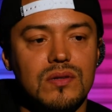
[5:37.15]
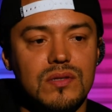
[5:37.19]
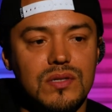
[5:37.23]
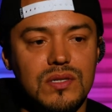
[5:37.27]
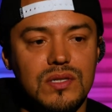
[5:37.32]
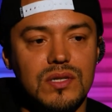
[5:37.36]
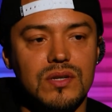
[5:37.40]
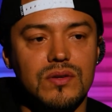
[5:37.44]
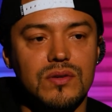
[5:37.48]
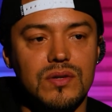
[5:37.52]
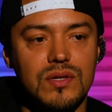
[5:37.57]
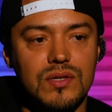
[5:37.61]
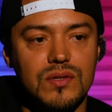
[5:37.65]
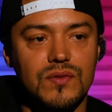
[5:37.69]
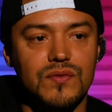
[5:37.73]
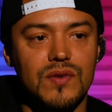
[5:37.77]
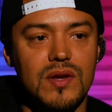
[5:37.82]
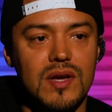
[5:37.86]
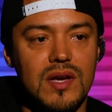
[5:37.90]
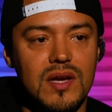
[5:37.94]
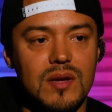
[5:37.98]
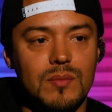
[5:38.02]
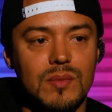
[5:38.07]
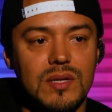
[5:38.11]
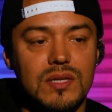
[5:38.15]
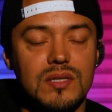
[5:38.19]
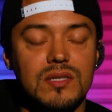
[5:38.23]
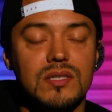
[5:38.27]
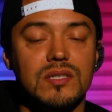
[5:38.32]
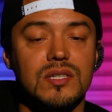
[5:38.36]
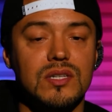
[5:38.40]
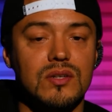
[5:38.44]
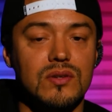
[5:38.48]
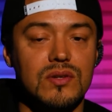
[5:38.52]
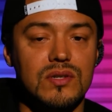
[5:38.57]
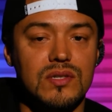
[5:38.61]
serious fam and
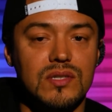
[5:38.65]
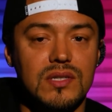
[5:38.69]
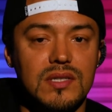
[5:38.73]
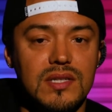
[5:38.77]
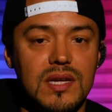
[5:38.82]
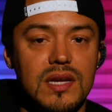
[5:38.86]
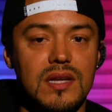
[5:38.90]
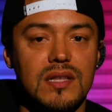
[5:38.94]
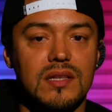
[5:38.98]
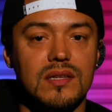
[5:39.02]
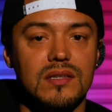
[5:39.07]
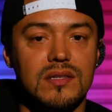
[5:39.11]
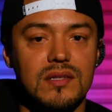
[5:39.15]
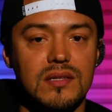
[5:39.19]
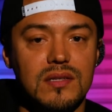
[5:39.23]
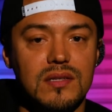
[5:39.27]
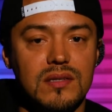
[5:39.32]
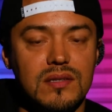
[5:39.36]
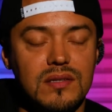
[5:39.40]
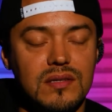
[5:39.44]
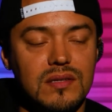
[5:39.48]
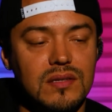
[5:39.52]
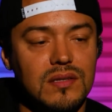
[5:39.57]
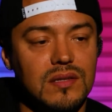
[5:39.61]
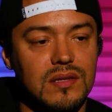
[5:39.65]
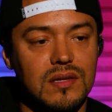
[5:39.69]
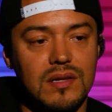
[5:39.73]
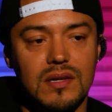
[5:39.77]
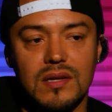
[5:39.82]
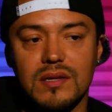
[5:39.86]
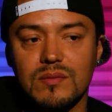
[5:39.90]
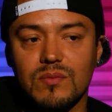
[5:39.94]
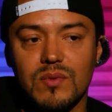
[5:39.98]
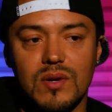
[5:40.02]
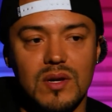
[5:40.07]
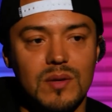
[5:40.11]
seriously talented.
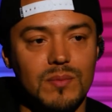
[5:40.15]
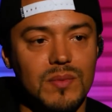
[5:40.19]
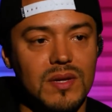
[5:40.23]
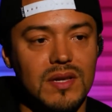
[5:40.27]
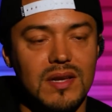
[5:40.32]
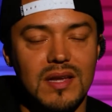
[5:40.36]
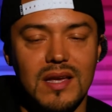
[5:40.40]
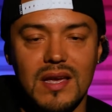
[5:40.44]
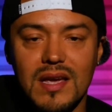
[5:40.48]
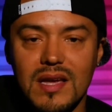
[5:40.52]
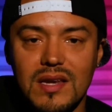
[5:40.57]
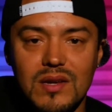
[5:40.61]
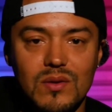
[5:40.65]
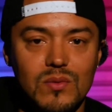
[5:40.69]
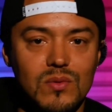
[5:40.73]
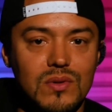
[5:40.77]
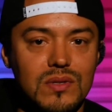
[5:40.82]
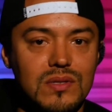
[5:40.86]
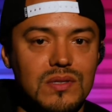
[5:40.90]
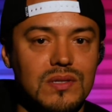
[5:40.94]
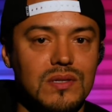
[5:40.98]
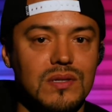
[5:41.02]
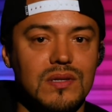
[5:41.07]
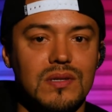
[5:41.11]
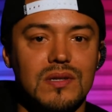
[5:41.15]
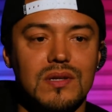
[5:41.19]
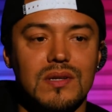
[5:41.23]
I'd recommend anyone to